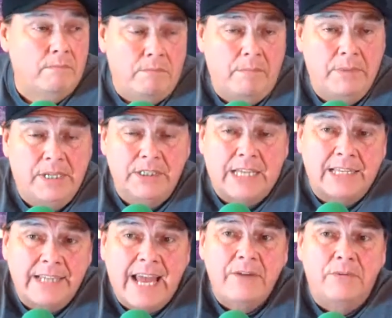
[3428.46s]
Because that
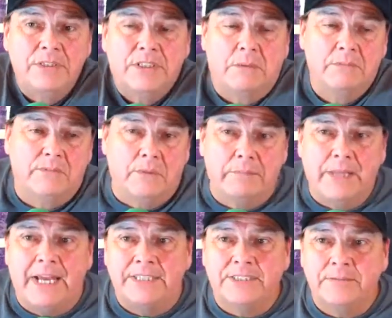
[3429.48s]
language comes from a
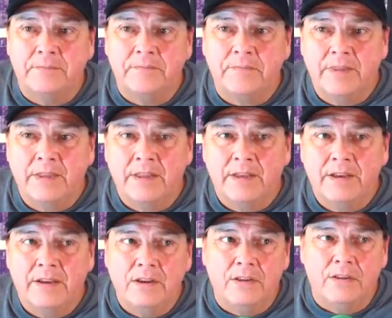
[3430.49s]
place
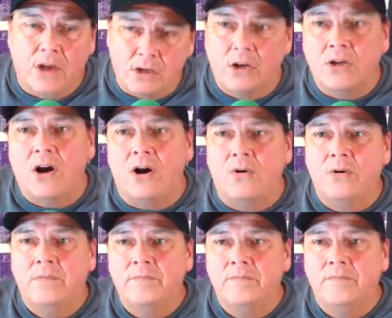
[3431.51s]
long ago.